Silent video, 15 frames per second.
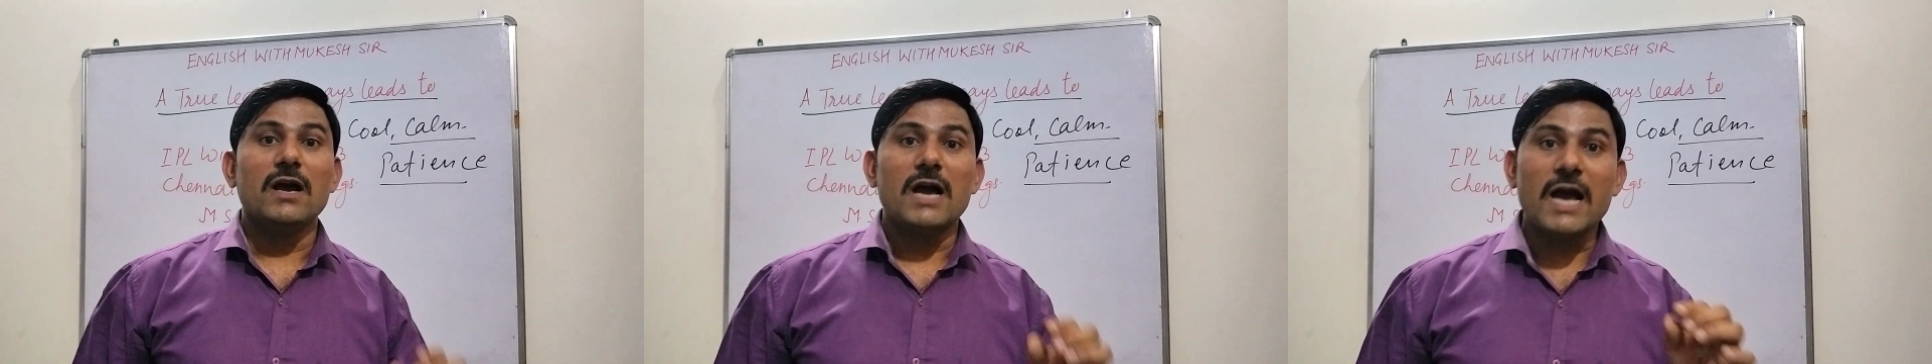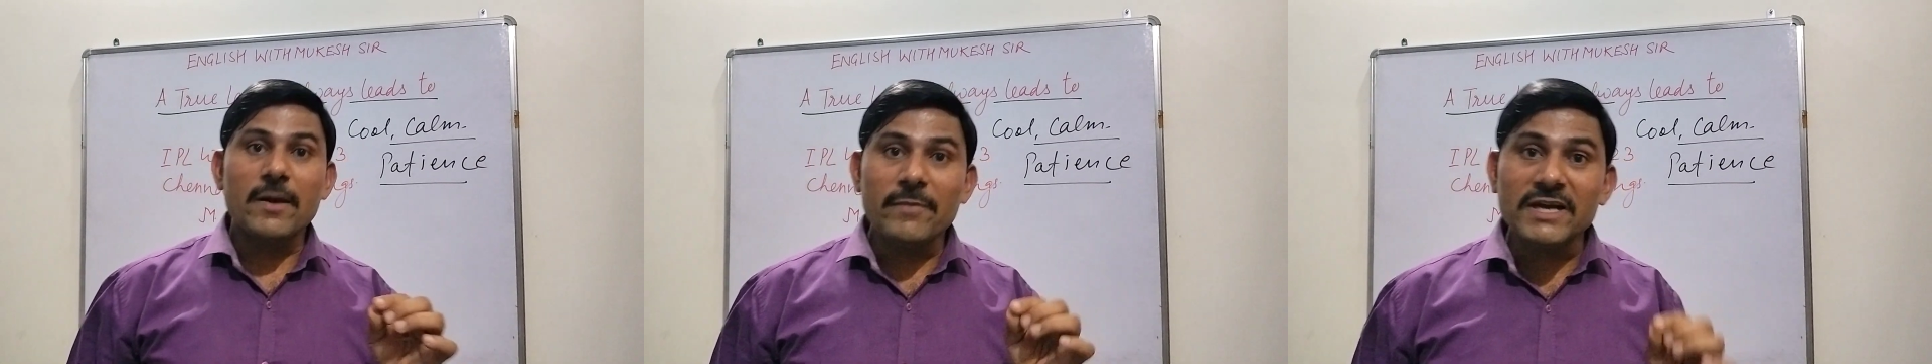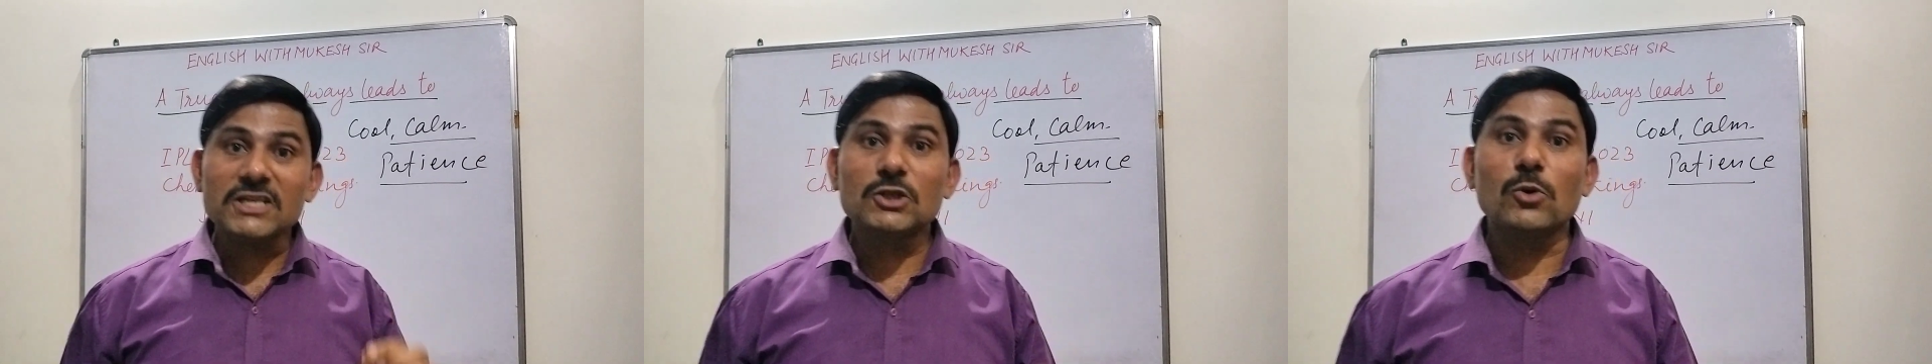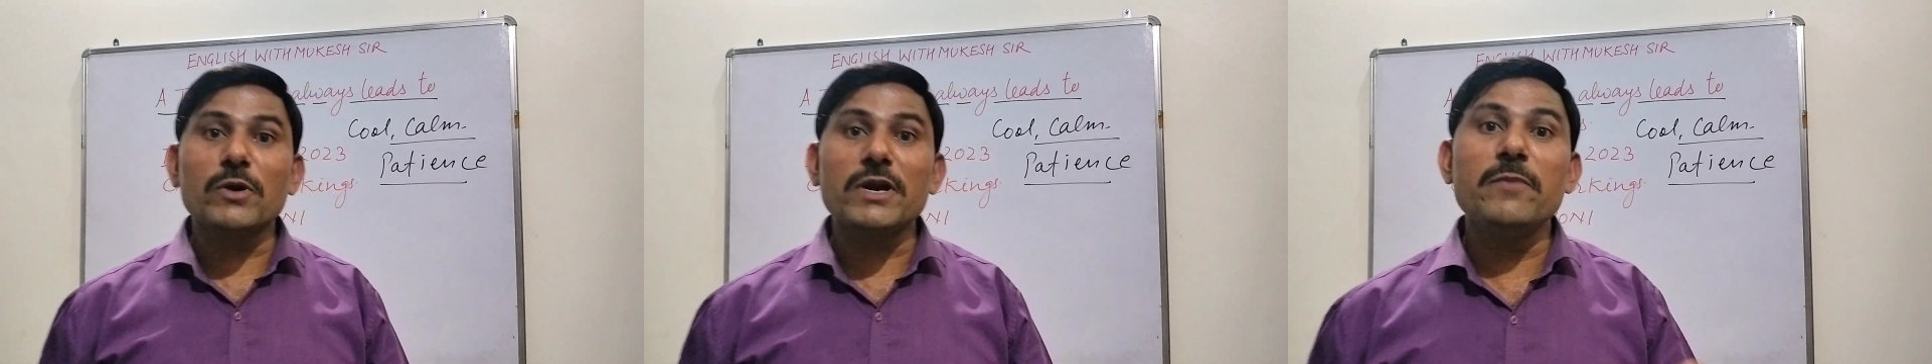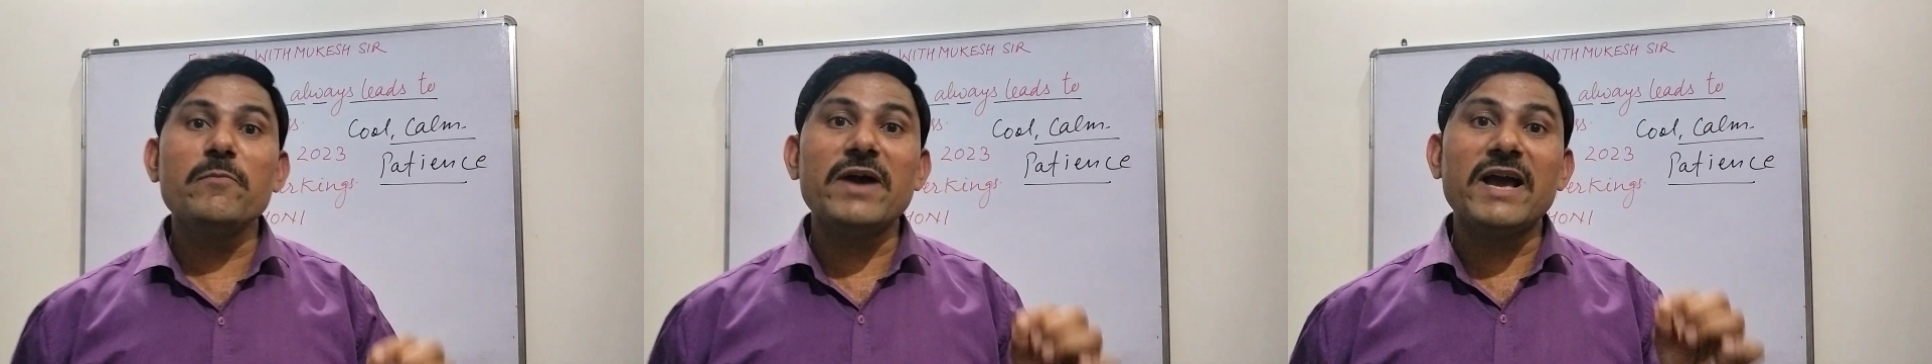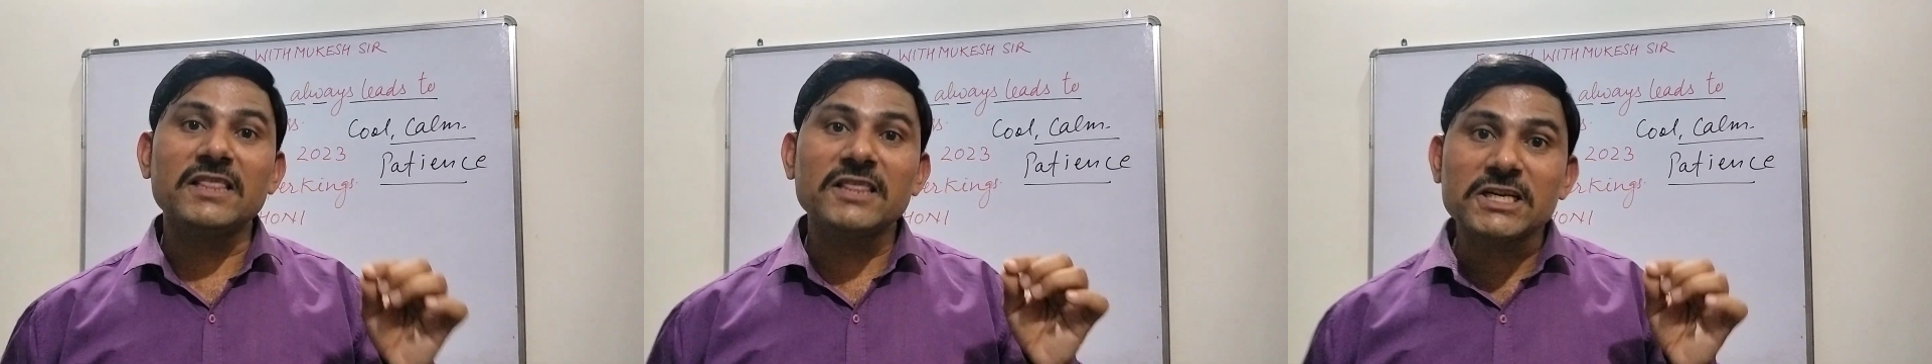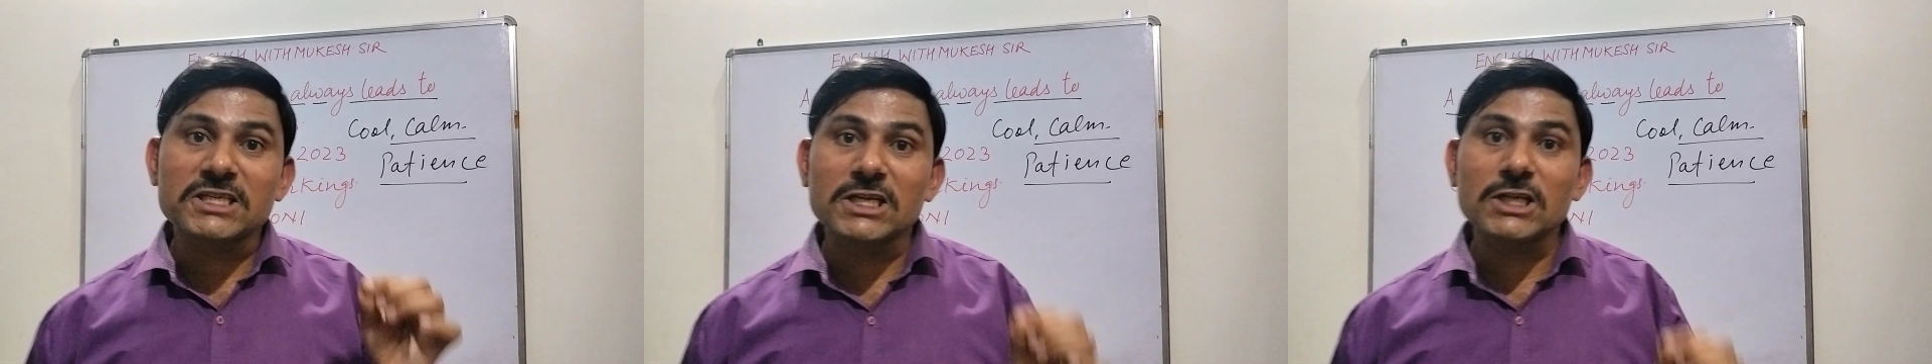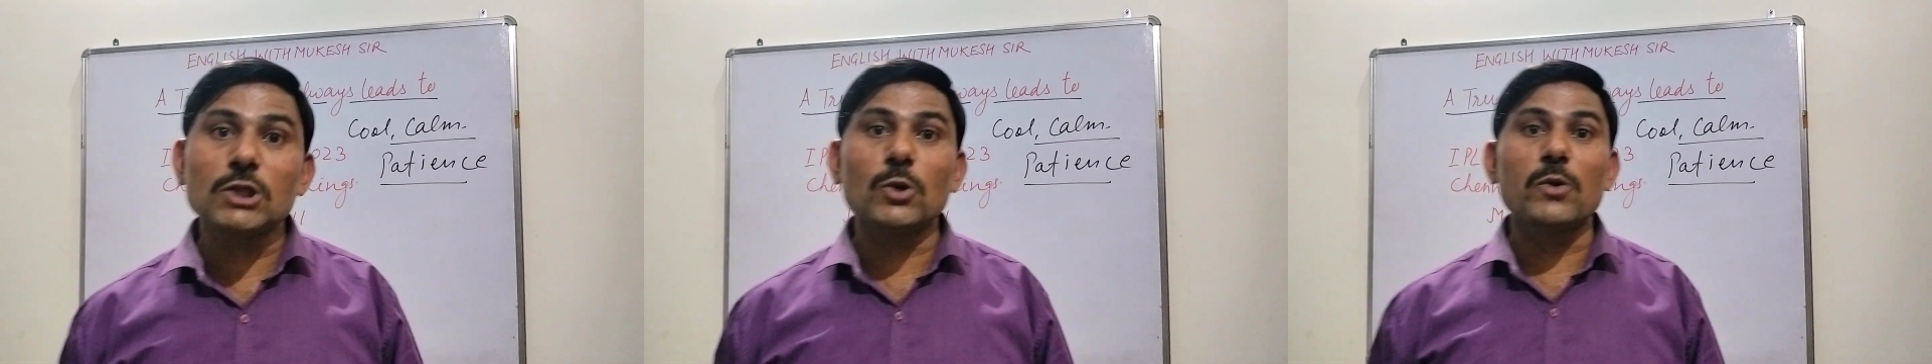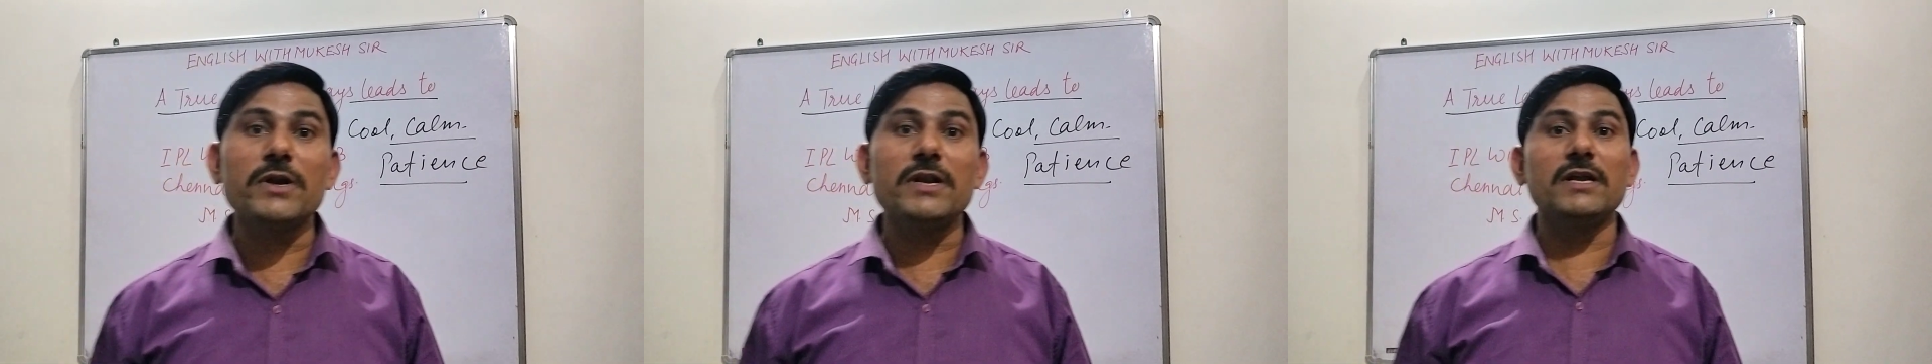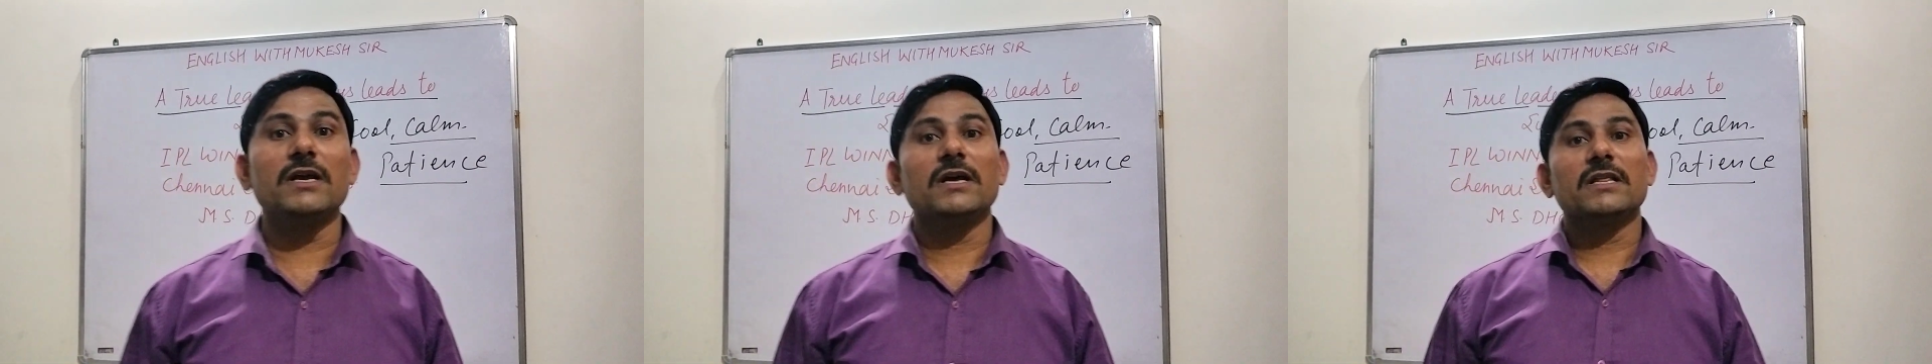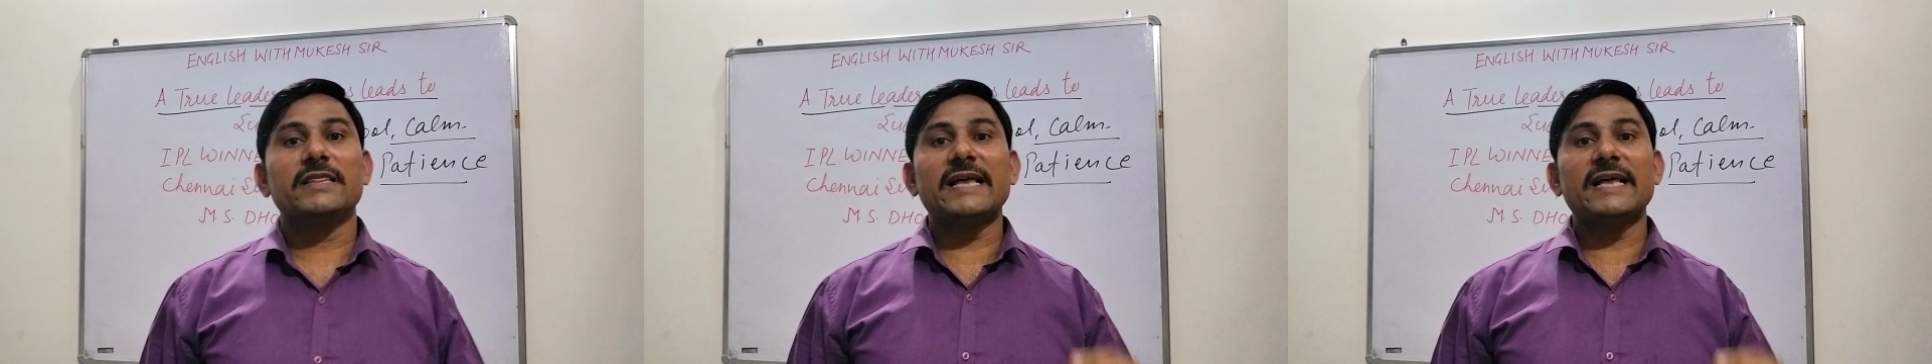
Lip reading: MS Dhoni, Mahendra Singh Dhoni,